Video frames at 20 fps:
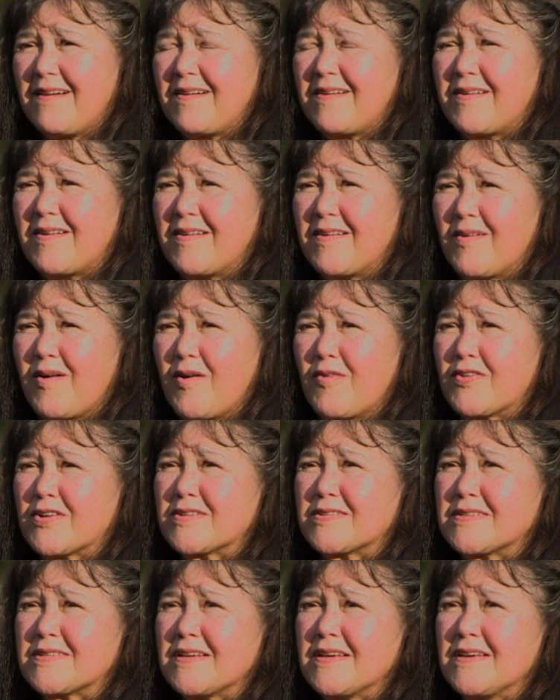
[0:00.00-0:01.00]
or
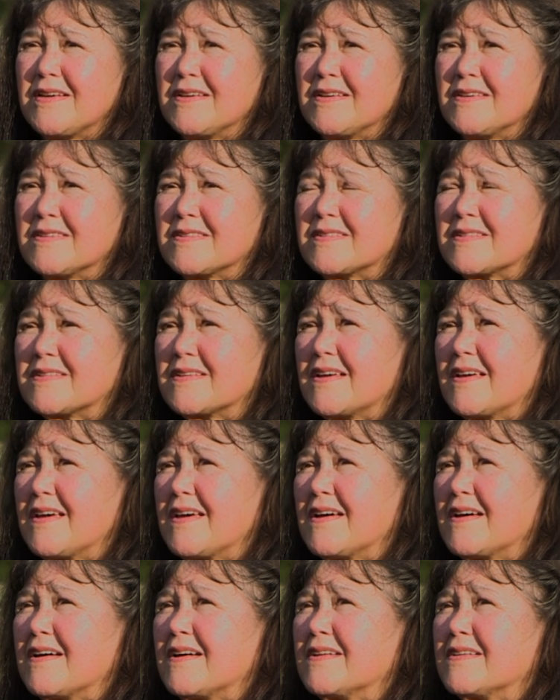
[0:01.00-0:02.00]
overseas
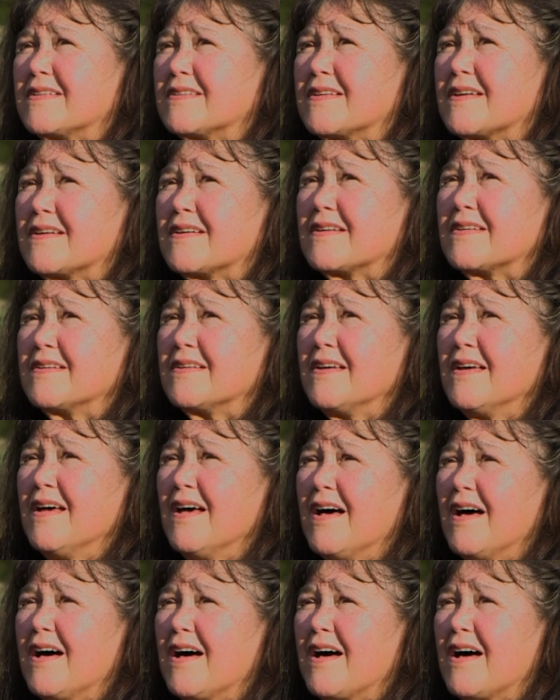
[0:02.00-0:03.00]
and uh,
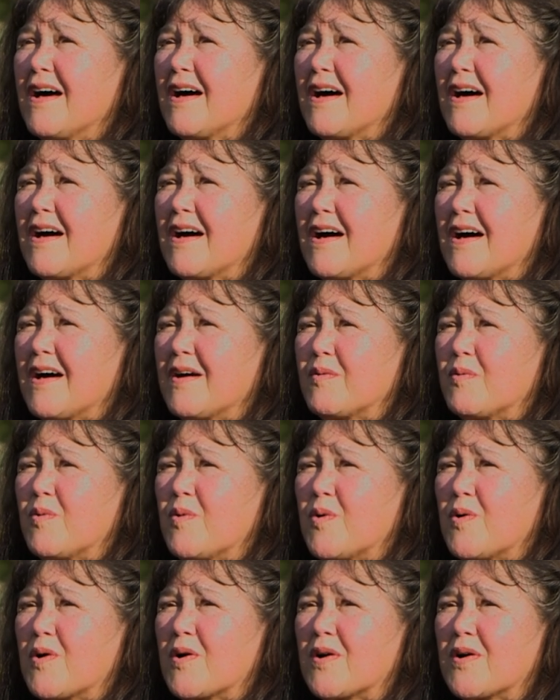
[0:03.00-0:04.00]
I
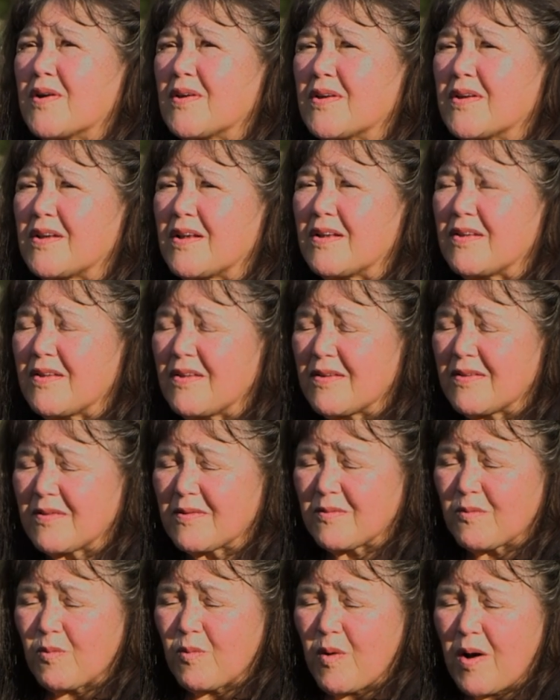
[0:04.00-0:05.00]
wore a little
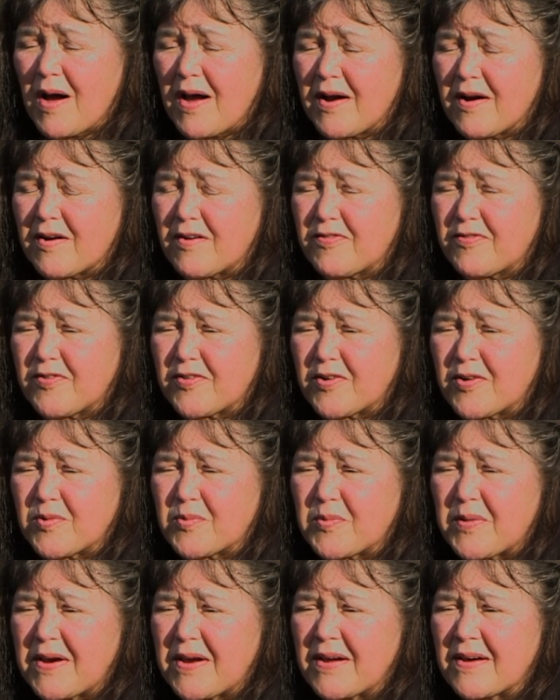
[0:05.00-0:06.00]
wire for a
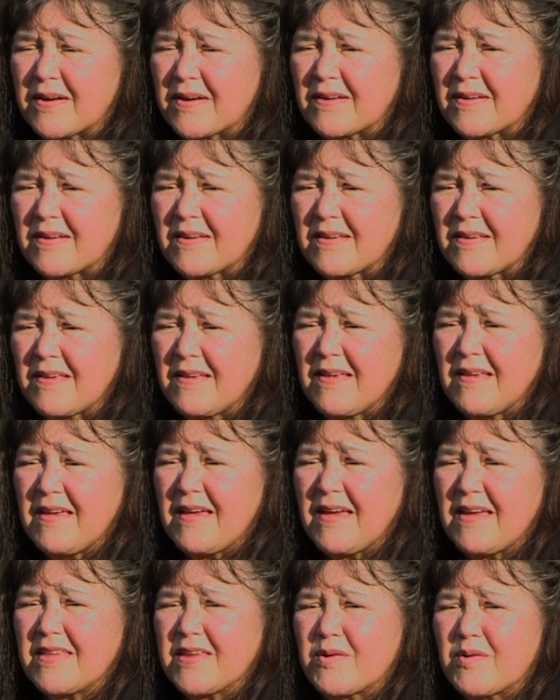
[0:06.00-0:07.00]
ring
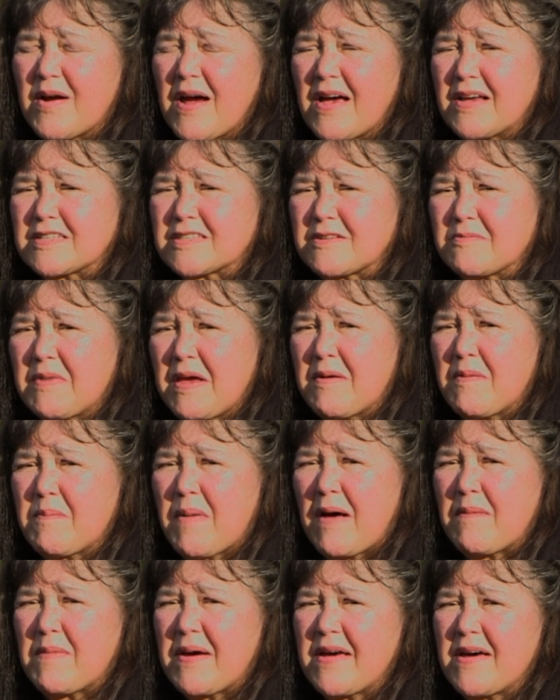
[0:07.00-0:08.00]
and they were asking me
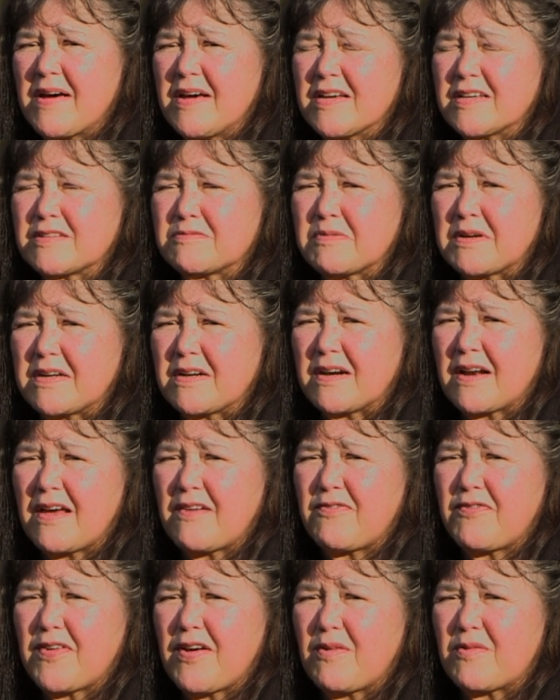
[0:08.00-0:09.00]
about my husband and
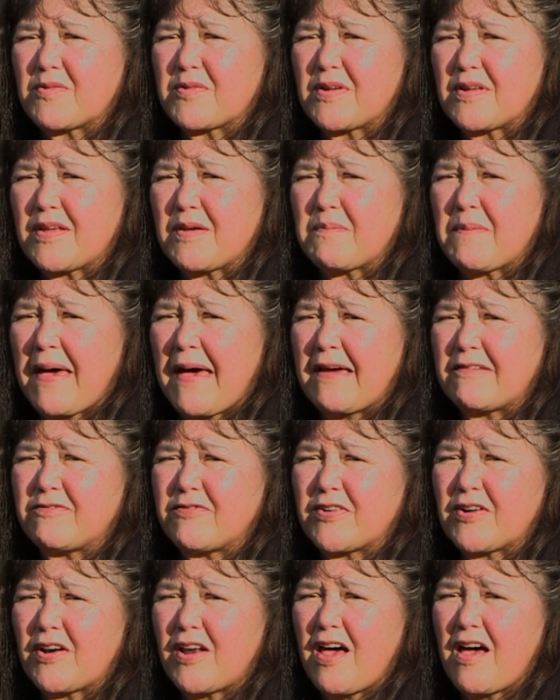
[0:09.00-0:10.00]
I felt really bad
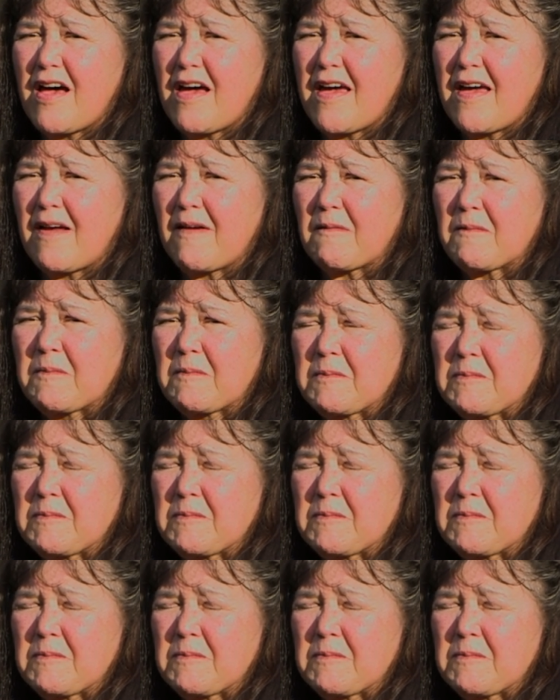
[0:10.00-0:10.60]
for lying